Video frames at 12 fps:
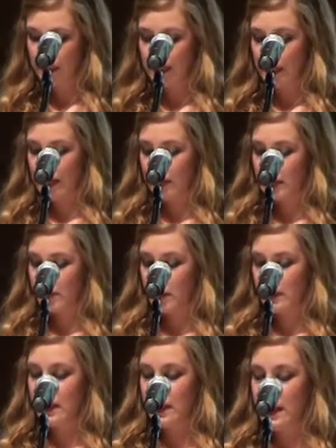Today, this
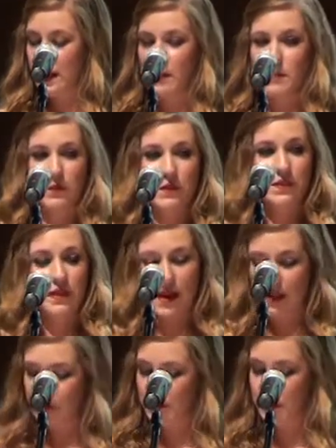person and I are both
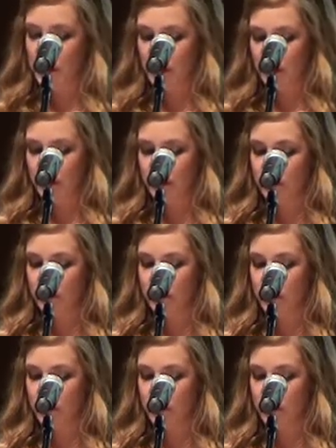kind to each other.